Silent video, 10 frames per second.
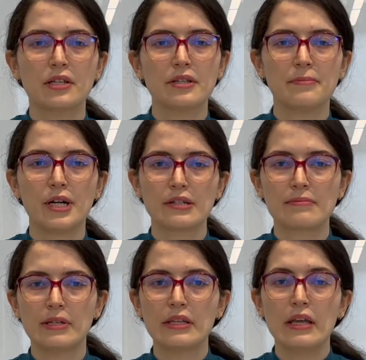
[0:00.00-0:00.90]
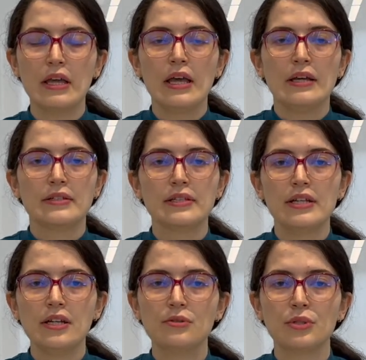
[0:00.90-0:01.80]
department.
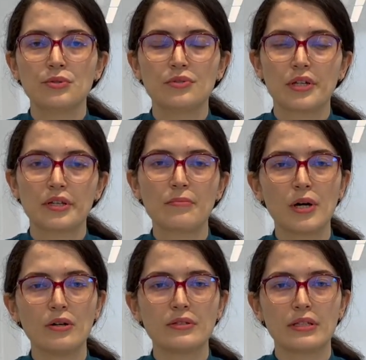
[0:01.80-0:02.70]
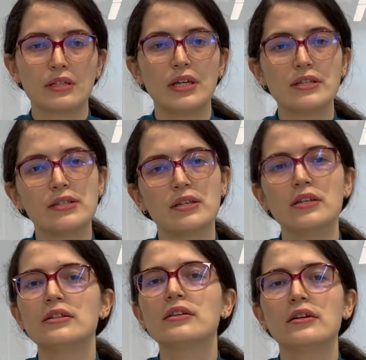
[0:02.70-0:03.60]
Today I want to talk about the
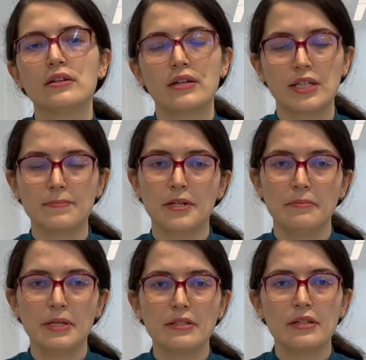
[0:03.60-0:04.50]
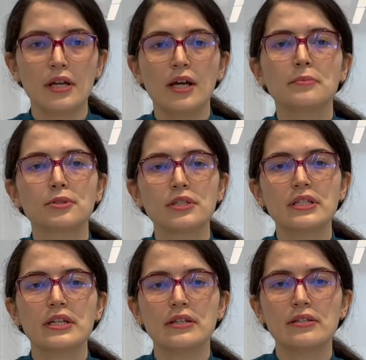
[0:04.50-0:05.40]
casein experiment.
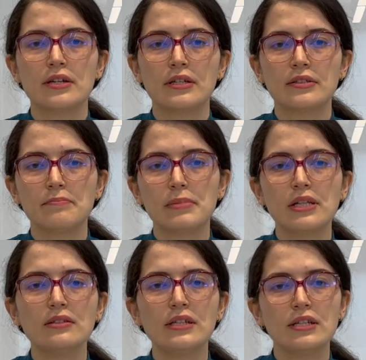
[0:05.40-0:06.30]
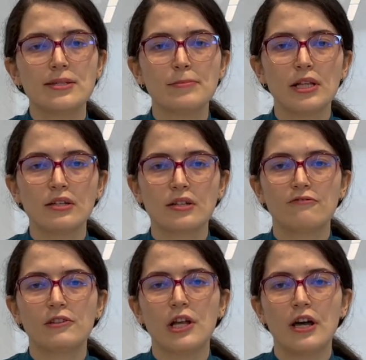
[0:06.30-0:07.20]
Proteins are the building block of
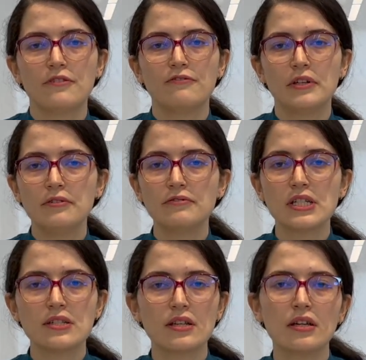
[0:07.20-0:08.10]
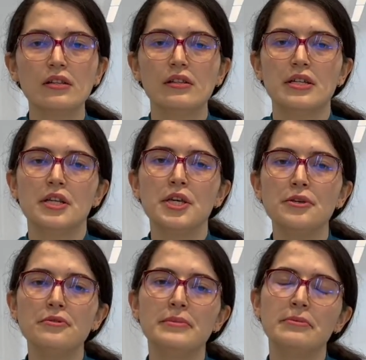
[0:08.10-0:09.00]
life. Every cell in
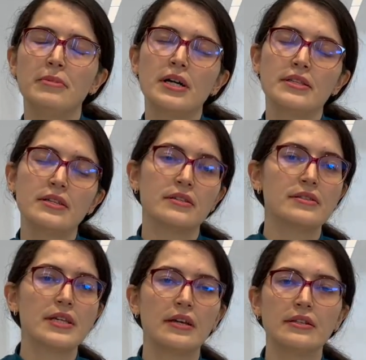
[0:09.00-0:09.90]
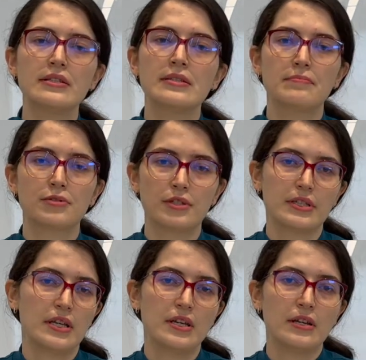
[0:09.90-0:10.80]
human body contains
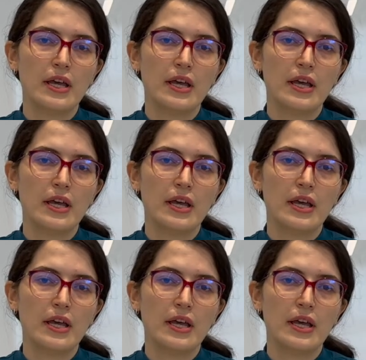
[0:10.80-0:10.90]
protein.